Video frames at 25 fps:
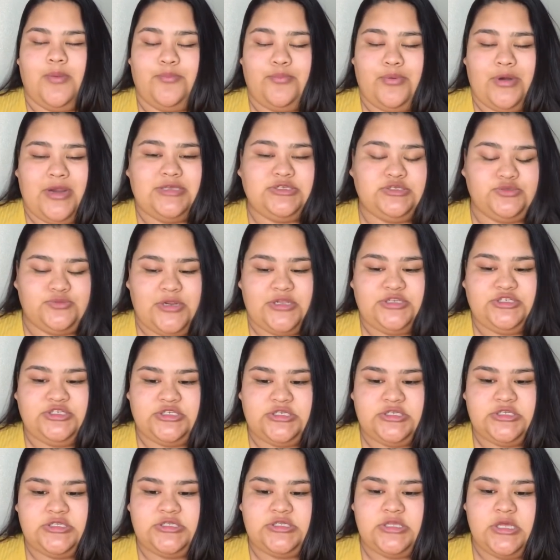price
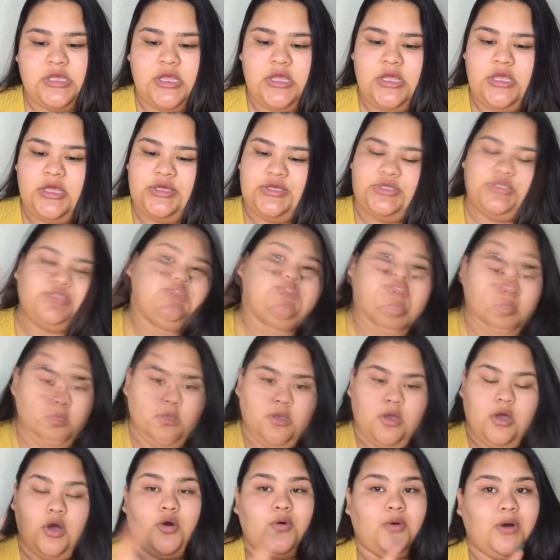ranges.
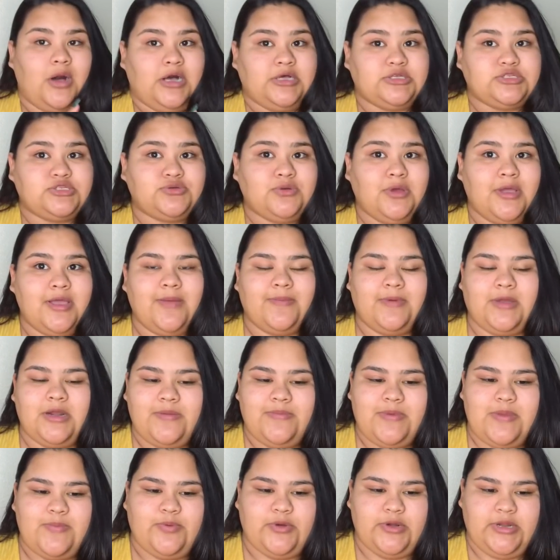So also I am gonna
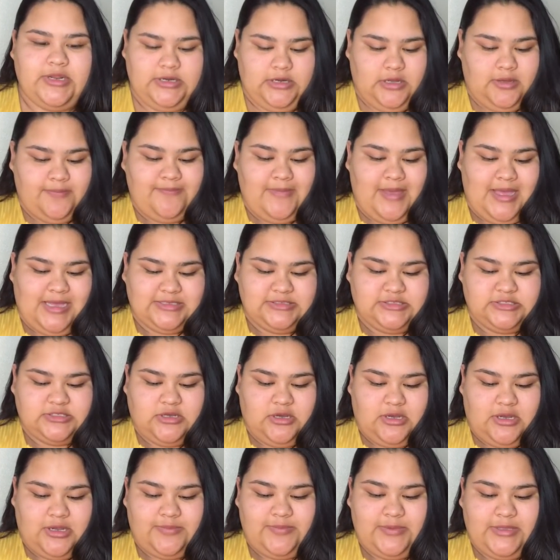be putting a mask
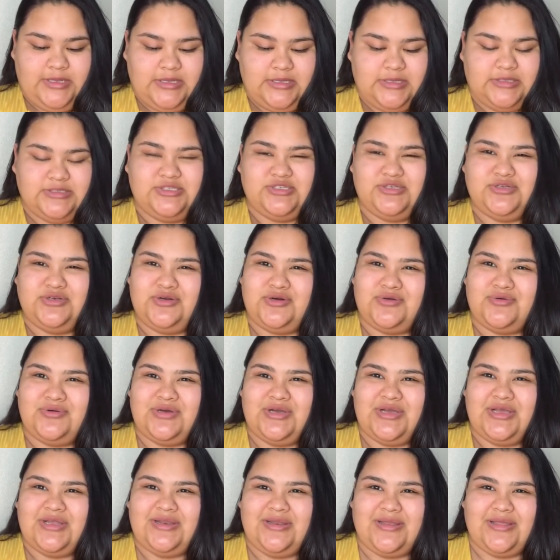on because, you know
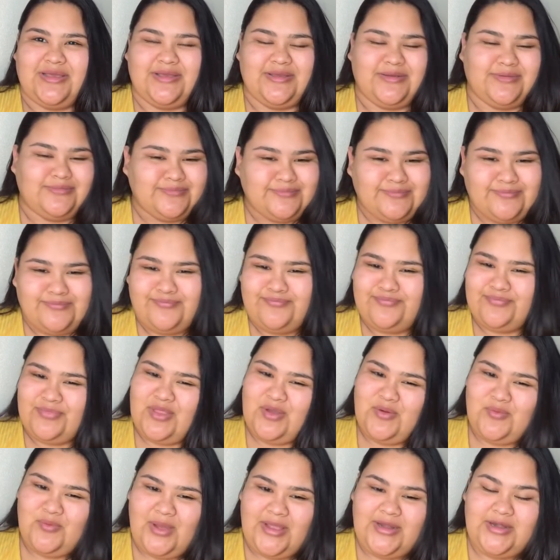what, like,
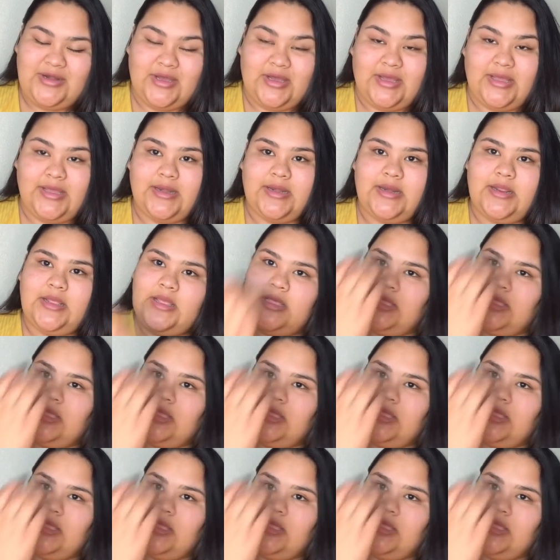why not?